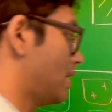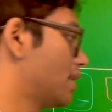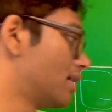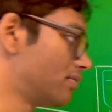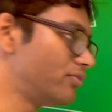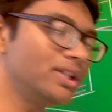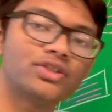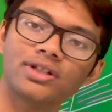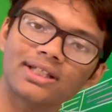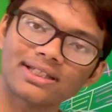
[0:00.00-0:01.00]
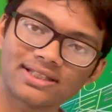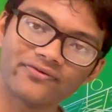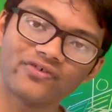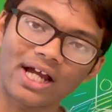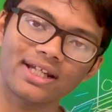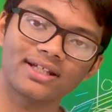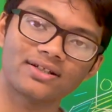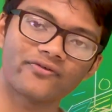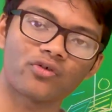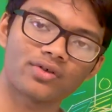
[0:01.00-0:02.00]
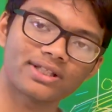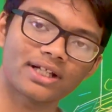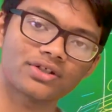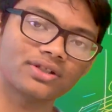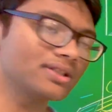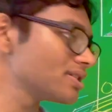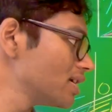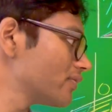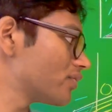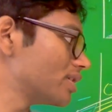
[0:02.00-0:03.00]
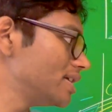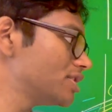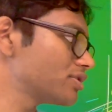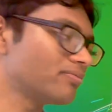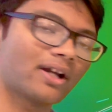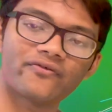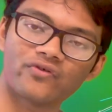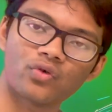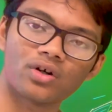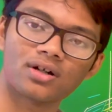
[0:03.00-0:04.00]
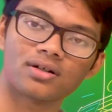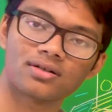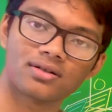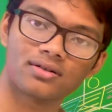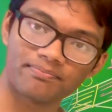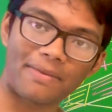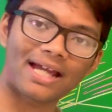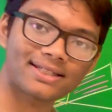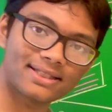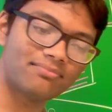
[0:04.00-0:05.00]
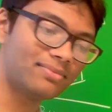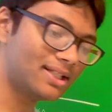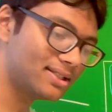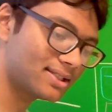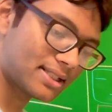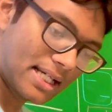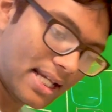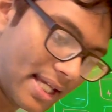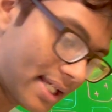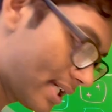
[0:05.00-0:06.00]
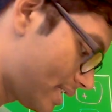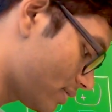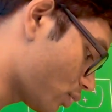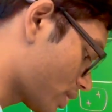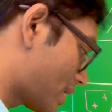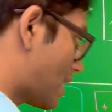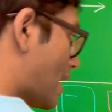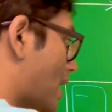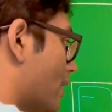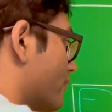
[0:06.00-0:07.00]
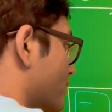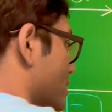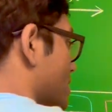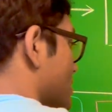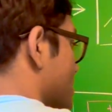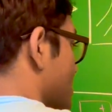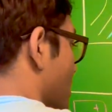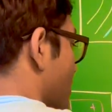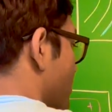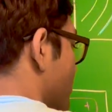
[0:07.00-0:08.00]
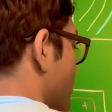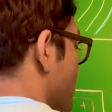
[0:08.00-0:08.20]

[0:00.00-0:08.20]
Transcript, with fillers: a region that's divided into four sections for each of my four max and mins. And we're going to have some